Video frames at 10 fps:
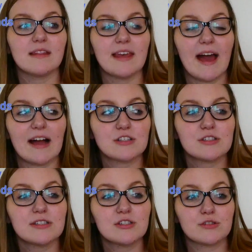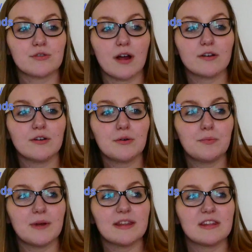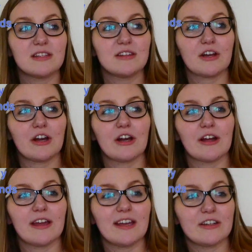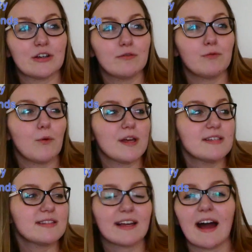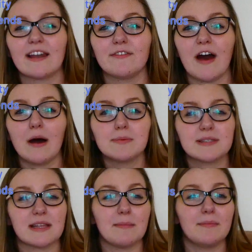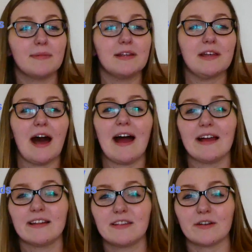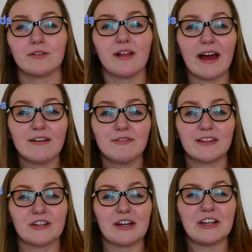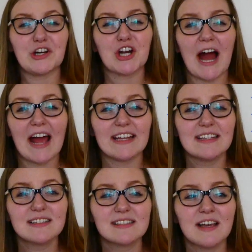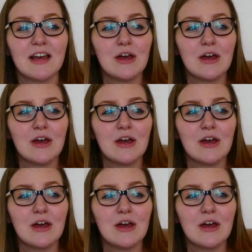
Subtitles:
They actually struggle with their inner voice that kind of helps them guide their life, like their inner guidance,